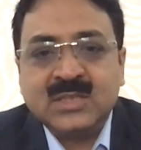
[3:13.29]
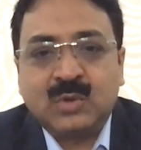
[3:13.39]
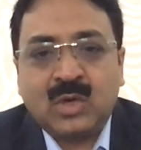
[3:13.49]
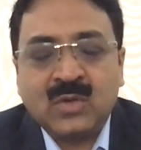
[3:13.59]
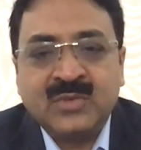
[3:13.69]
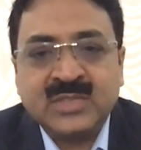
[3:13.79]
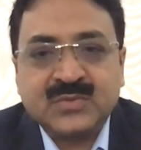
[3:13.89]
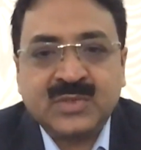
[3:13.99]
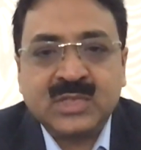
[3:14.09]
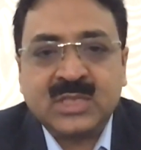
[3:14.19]
they were
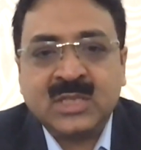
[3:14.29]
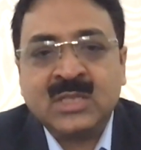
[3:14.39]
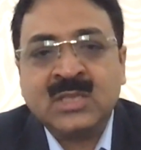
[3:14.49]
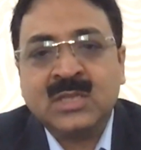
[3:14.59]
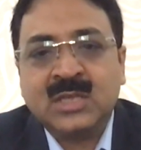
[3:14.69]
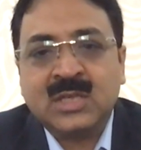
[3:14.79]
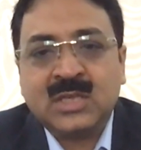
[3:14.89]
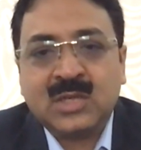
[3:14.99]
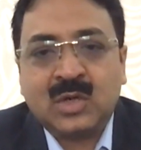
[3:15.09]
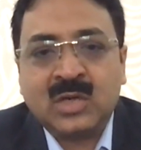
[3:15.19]
always working uh,